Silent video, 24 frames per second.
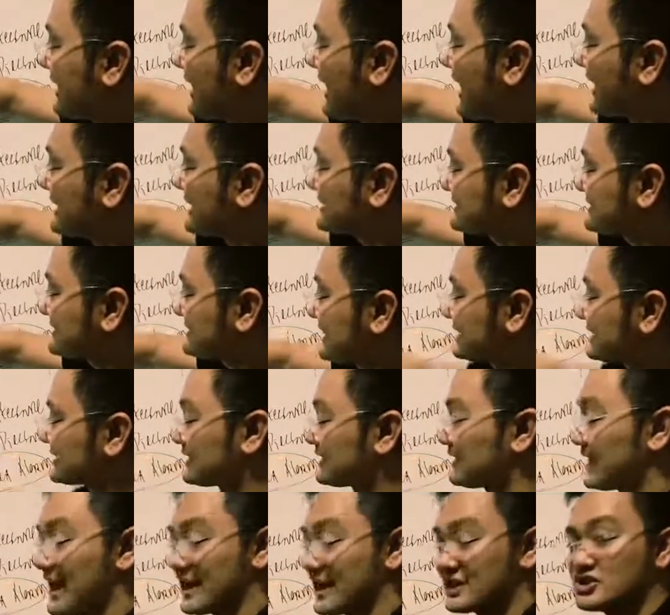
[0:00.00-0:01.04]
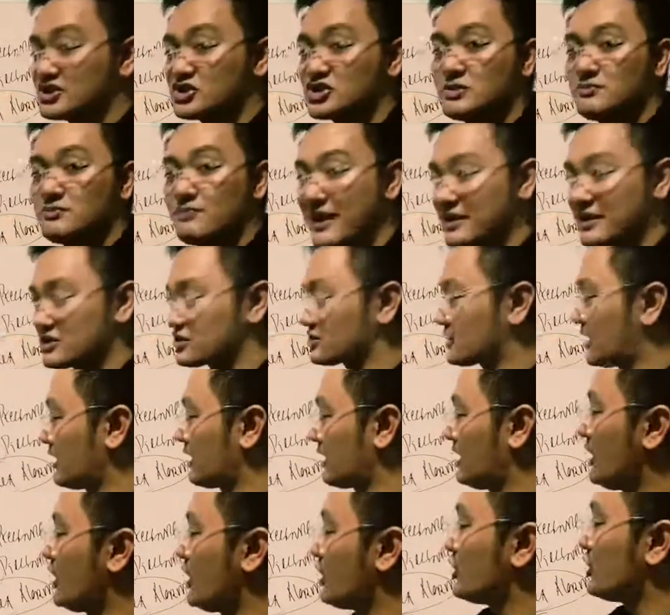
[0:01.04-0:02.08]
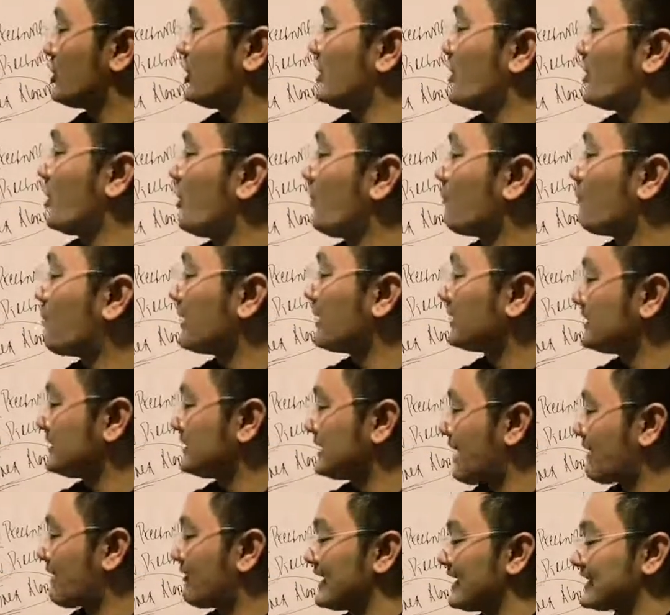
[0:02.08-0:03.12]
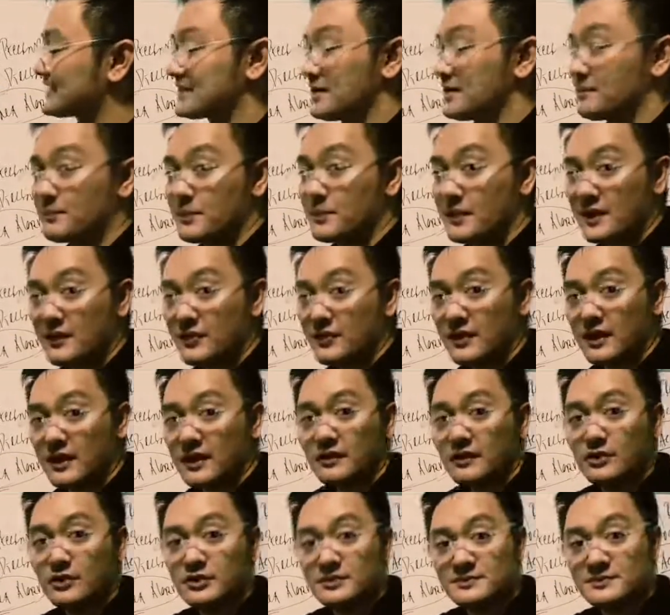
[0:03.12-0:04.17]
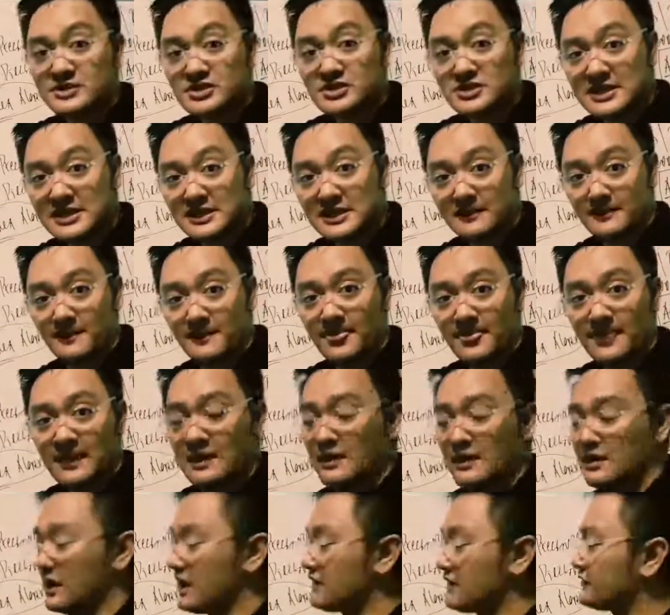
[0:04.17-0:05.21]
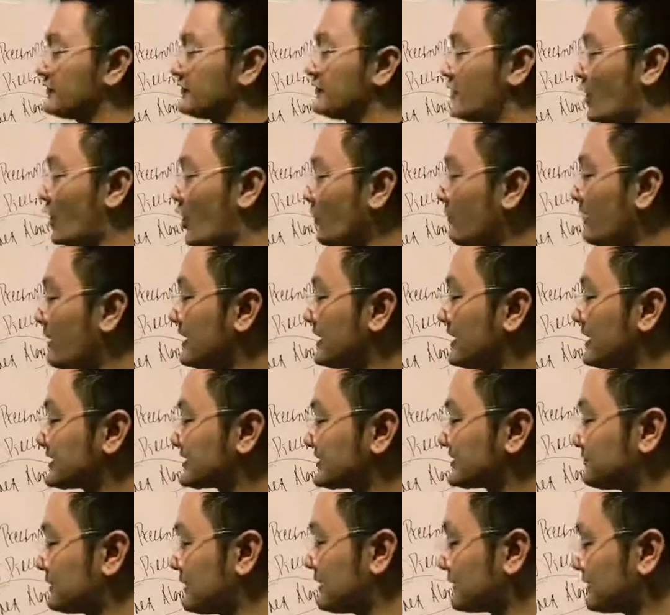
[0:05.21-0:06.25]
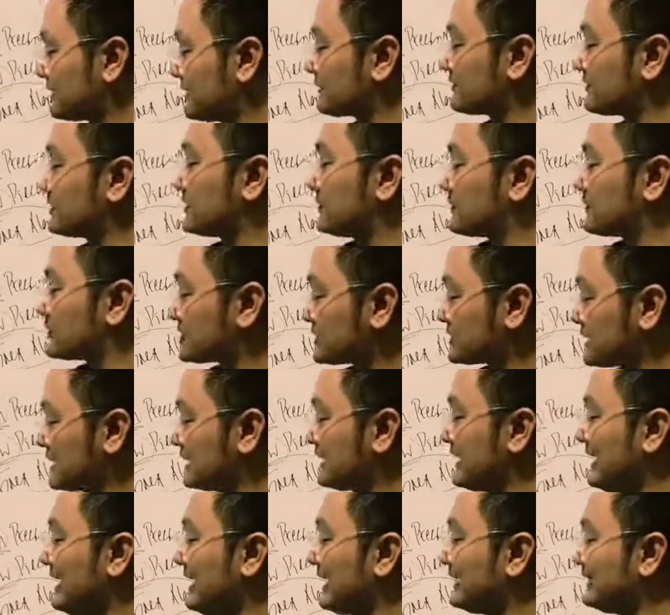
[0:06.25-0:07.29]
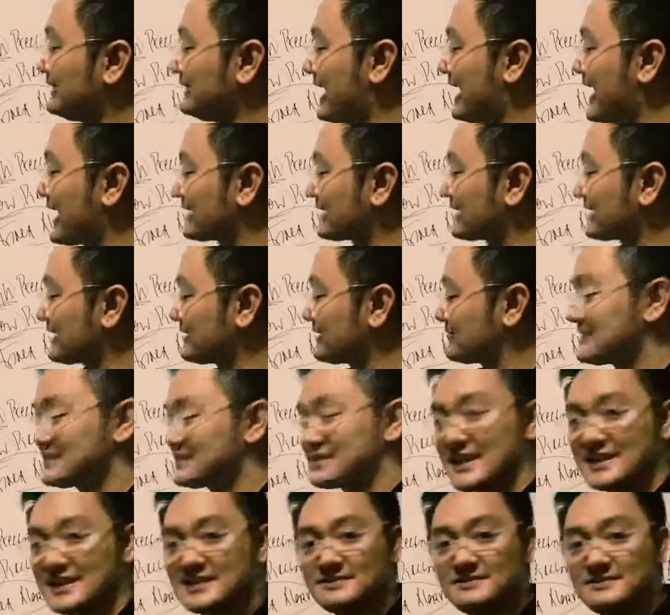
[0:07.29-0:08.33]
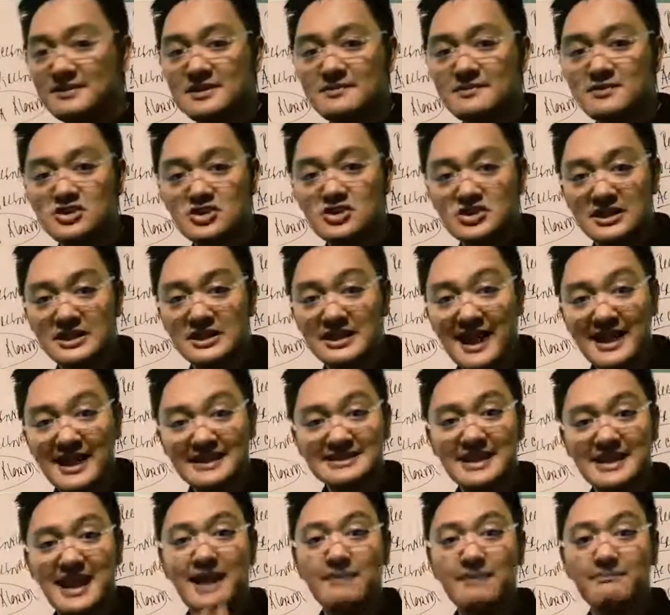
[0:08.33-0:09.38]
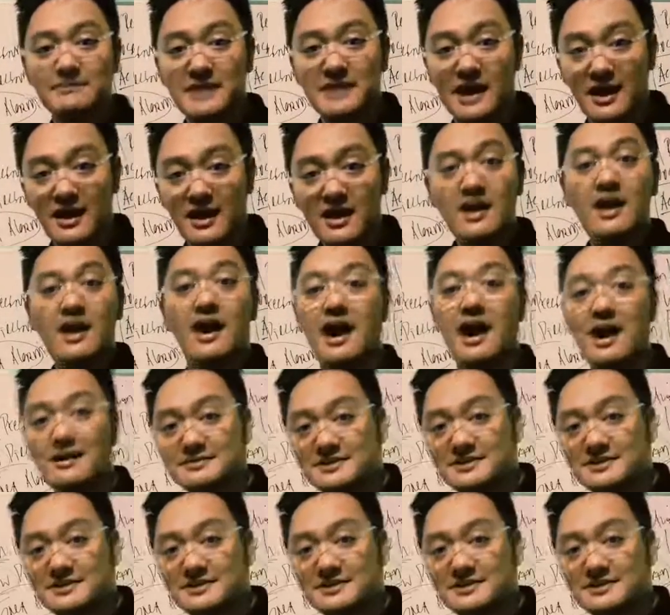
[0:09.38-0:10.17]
there is accidental extubation, nobody now is breathing through the machine. If nobody is breathing through the machine, that can be assessed by the machine as apnea,